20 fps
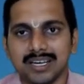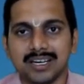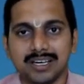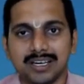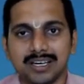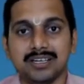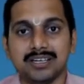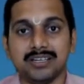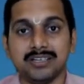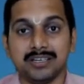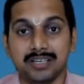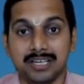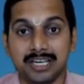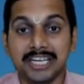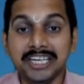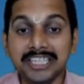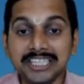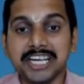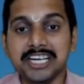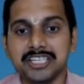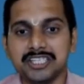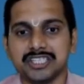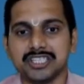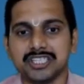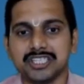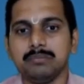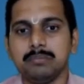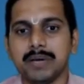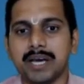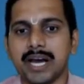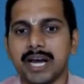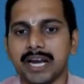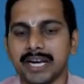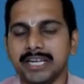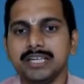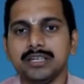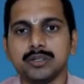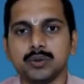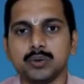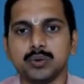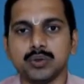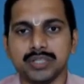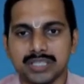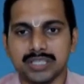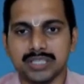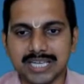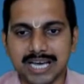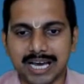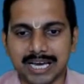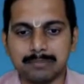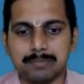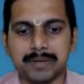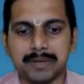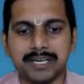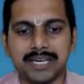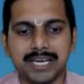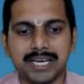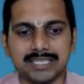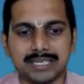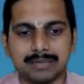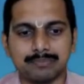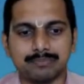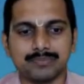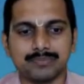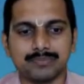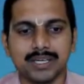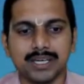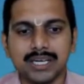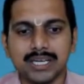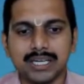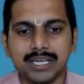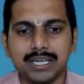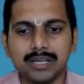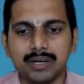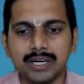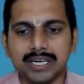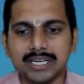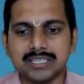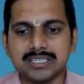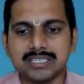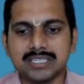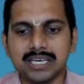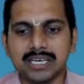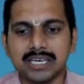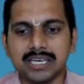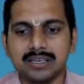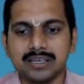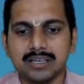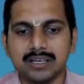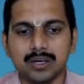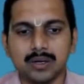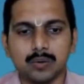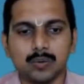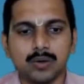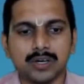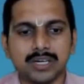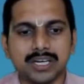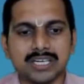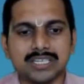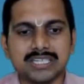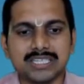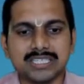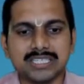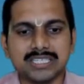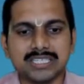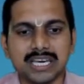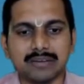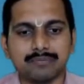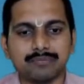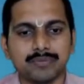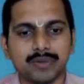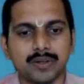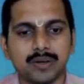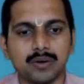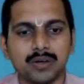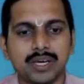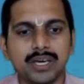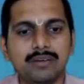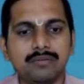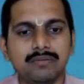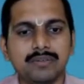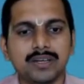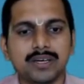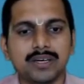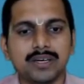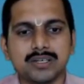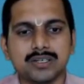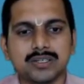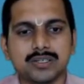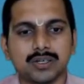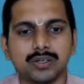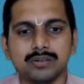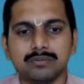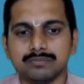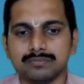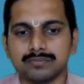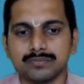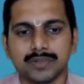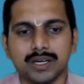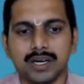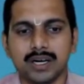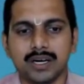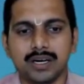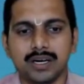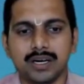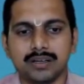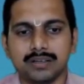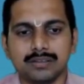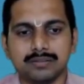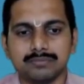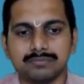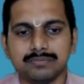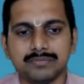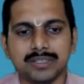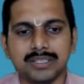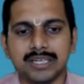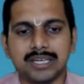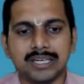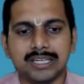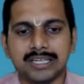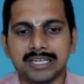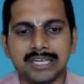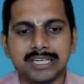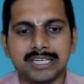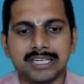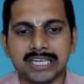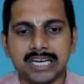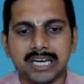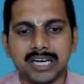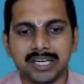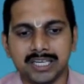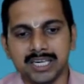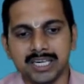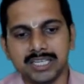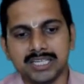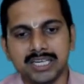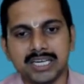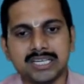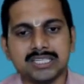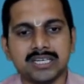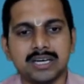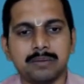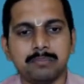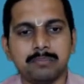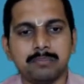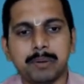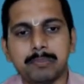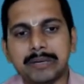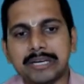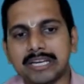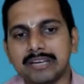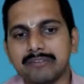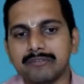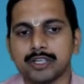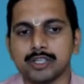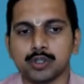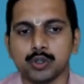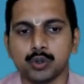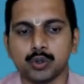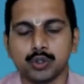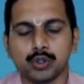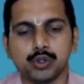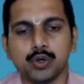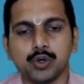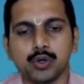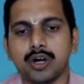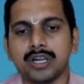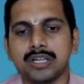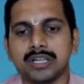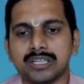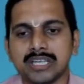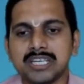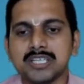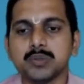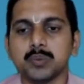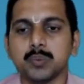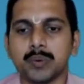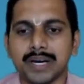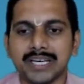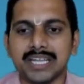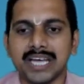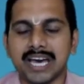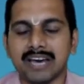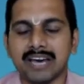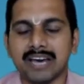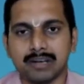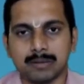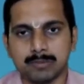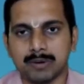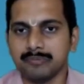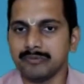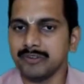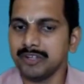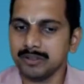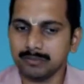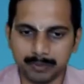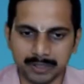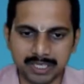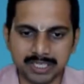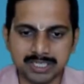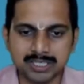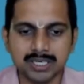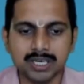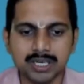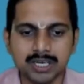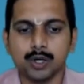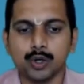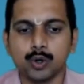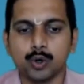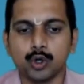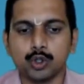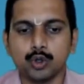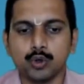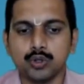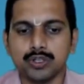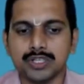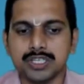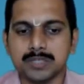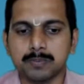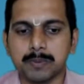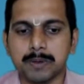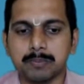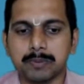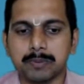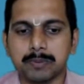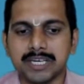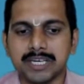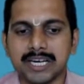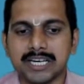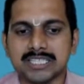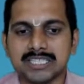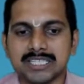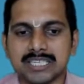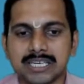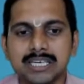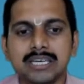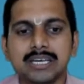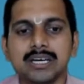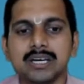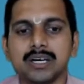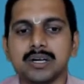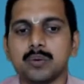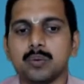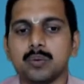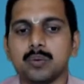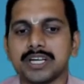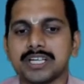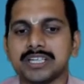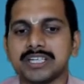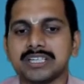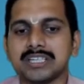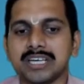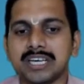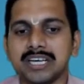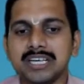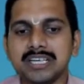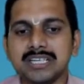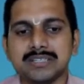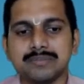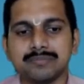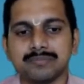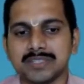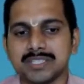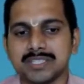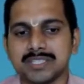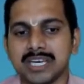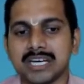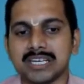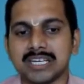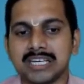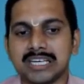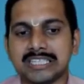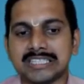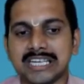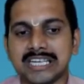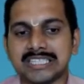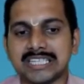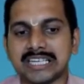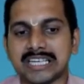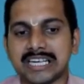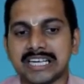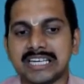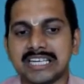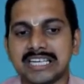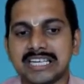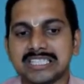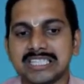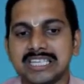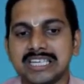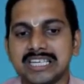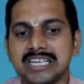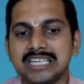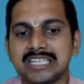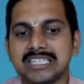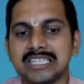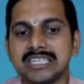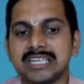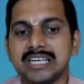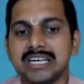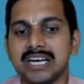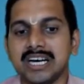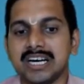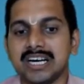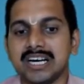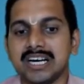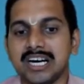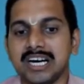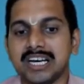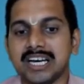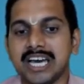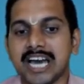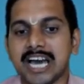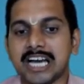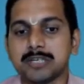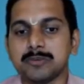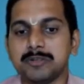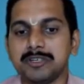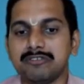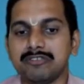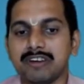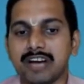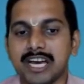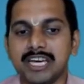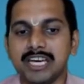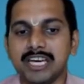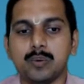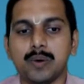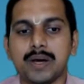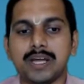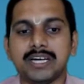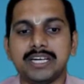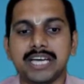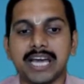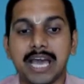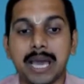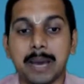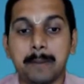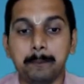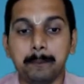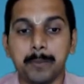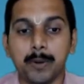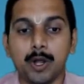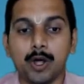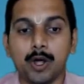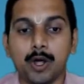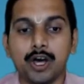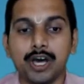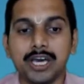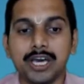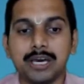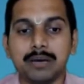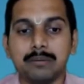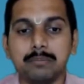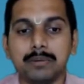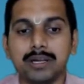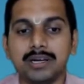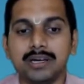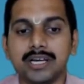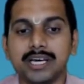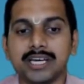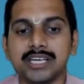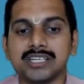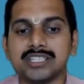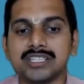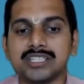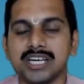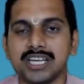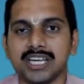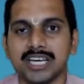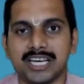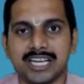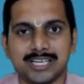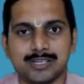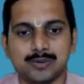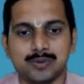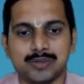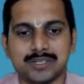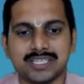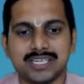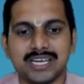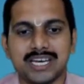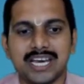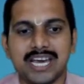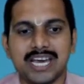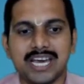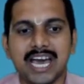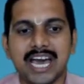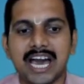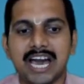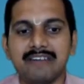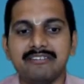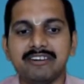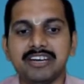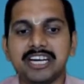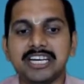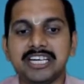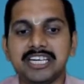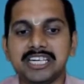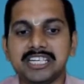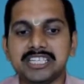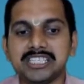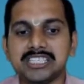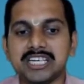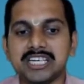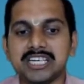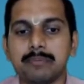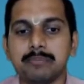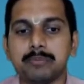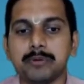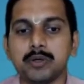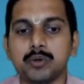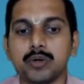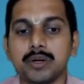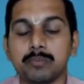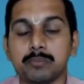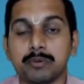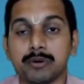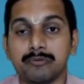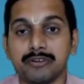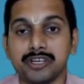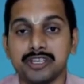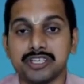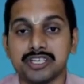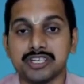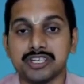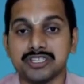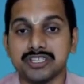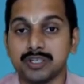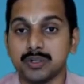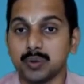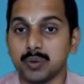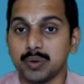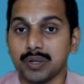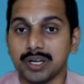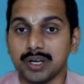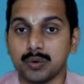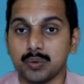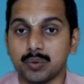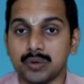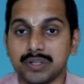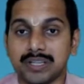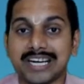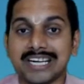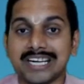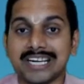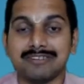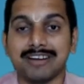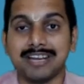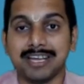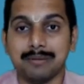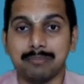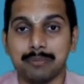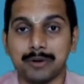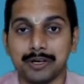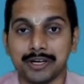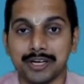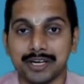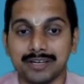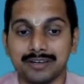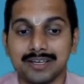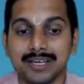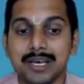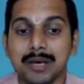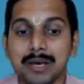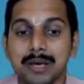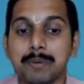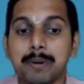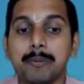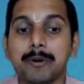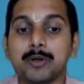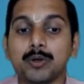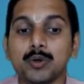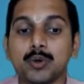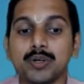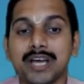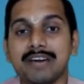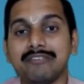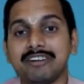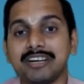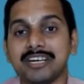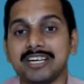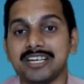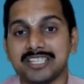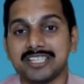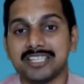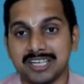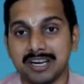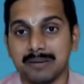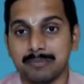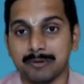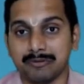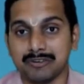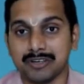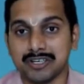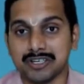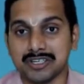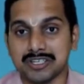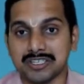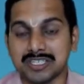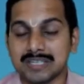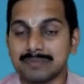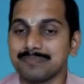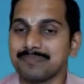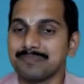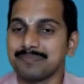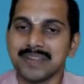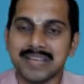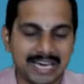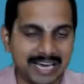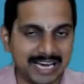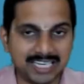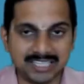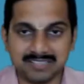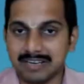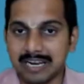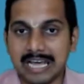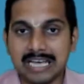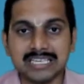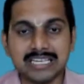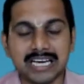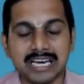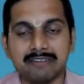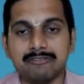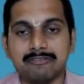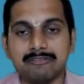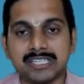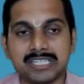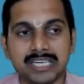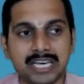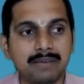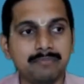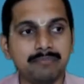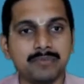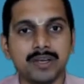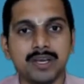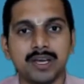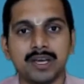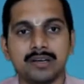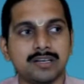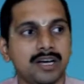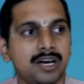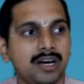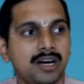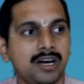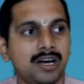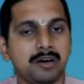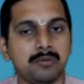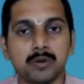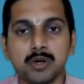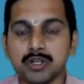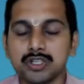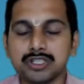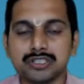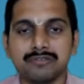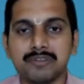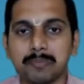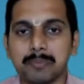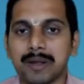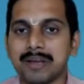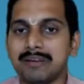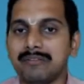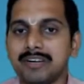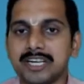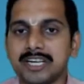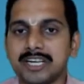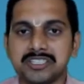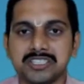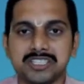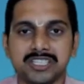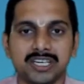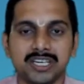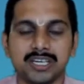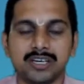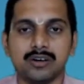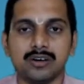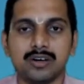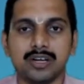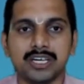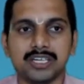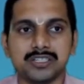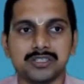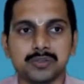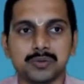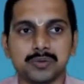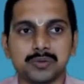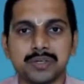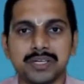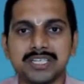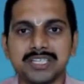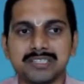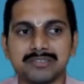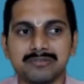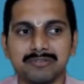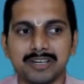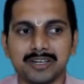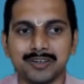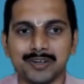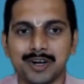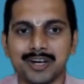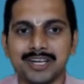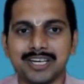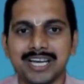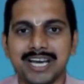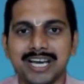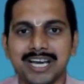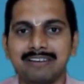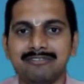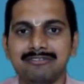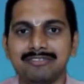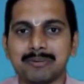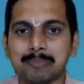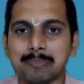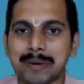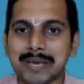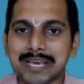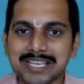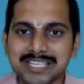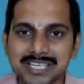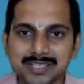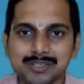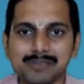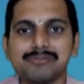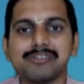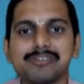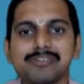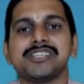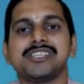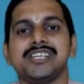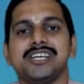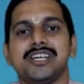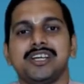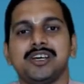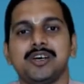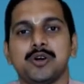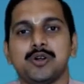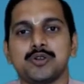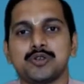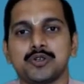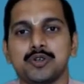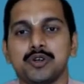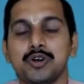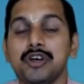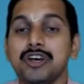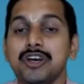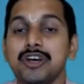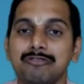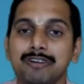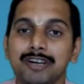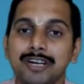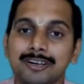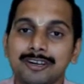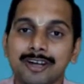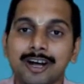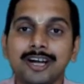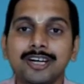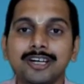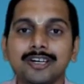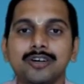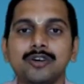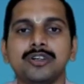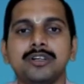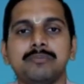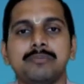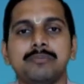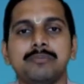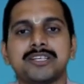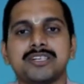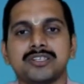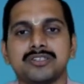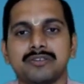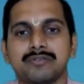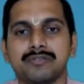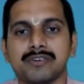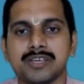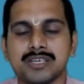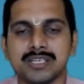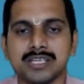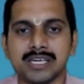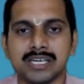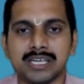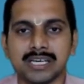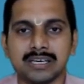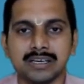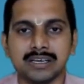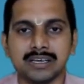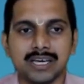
uh, intention behind doing this IPATE exam. Now let us see what does it say. Okay, so uh, it's uh, here there is a PPT which shows you all the things why they have come up with. Please go through this PPT and see what are the things. See here it says that industry needs a catchment of high quality employable engineering graduates having industrial aptitude and proficiency to recruit. That is very important. People don't have industrial proficiency. As well as I will say, uh, most of the private engineering college students will not have the basics of engineering also, will not know the basics of engineering.